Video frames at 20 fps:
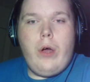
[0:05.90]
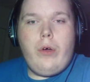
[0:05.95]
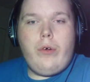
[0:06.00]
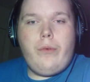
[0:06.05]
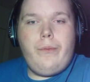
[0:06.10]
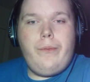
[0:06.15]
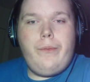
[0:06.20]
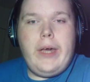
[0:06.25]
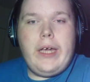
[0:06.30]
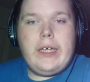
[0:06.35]

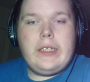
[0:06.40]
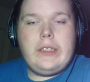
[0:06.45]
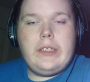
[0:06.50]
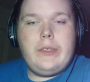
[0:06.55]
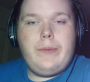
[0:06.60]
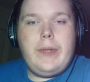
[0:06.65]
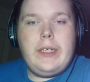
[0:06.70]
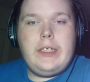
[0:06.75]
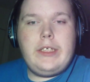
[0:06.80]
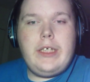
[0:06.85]
Welcome back to
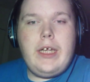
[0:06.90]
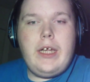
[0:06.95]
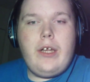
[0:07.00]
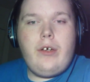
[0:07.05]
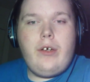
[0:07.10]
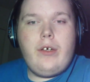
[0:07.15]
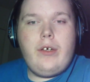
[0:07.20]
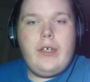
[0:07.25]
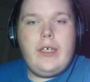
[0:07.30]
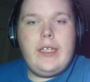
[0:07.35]
my
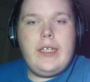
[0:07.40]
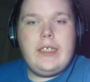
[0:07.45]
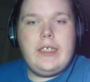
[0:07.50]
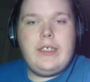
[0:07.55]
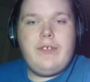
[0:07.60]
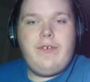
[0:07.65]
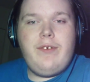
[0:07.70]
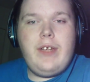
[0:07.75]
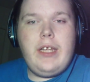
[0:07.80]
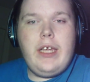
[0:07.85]
channel. In this
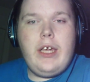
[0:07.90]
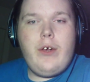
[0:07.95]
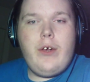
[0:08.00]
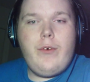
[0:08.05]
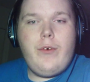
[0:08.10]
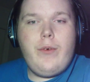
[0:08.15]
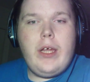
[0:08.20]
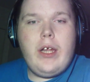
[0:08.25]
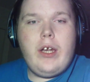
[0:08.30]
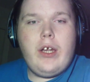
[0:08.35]
video,
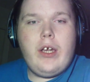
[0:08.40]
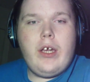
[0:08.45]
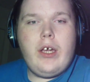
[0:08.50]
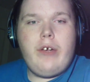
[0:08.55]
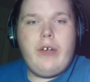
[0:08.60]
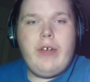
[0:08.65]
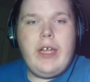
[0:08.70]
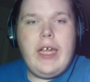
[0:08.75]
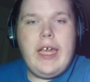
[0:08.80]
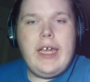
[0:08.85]
we are going to
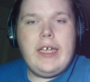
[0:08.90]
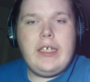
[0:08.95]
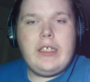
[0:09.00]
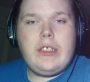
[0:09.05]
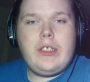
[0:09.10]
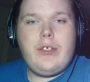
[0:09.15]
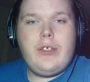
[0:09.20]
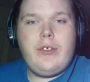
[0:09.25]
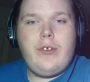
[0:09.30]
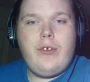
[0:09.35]
react
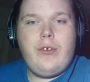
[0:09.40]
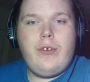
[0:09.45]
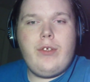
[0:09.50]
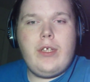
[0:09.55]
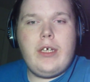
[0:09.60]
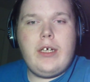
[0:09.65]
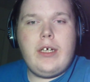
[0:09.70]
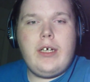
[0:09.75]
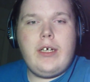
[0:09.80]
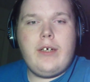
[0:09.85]
to
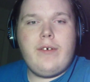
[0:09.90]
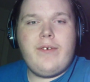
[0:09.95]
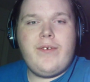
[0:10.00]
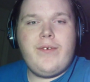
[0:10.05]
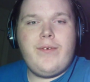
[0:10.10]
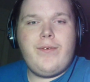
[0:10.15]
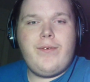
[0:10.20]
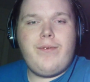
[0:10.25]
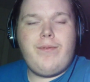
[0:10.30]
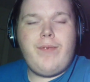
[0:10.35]
the
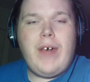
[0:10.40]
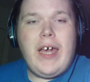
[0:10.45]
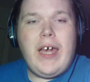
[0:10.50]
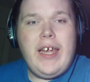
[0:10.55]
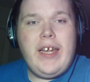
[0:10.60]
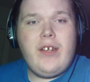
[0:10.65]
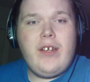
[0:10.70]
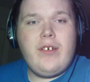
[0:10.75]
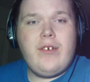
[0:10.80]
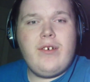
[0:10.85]

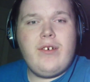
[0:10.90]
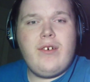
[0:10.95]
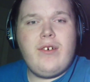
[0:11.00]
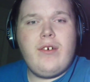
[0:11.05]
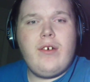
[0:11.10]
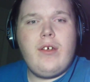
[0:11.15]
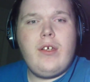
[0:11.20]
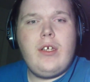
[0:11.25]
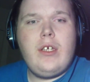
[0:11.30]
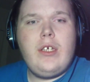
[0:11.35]
final
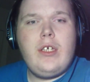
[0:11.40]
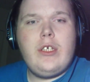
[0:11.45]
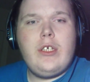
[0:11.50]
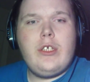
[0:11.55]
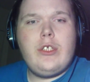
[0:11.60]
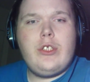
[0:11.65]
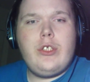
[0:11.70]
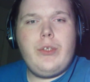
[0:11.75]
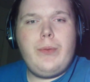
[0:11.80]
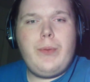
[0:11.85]

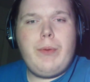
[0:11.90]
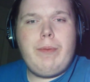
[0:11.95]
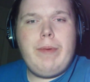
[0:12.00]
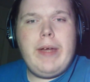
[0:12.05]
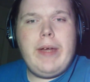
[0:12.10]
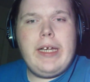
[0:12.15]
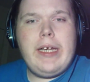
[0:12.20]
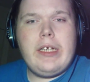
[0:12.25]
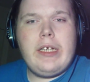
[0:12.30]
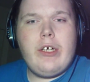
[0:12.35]

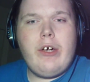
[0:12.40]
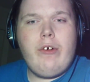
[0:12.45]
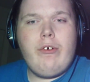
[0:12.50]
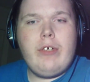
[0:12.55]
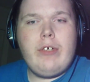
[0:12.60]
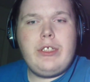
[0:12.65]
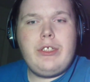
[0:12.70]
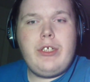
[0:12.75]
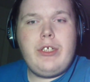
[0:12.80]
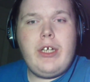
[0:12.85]
Superman and
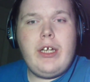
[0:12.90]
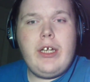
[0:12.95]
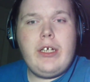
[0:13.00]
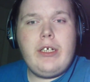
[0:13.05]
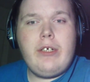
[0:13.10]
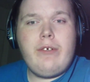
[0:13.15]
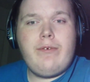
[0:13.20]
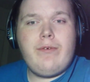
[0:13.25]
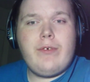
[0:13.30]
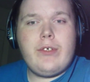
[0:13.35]
Lois
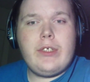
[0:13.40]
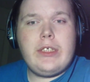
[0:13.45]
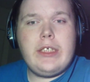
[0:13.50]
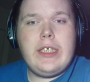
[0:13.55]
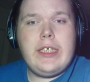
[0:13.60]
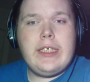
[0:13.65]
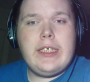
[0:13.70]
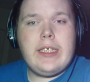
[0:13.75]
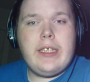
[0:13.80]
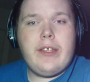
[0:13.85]
trailer for
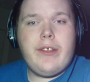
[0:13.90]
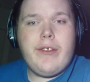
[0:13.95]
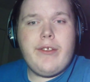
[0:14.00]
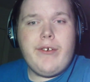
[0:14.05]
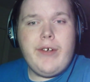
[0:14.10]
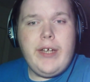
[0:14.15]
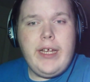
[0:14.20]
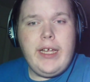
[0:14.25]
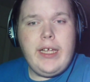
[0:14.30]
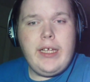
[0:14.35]
season 3.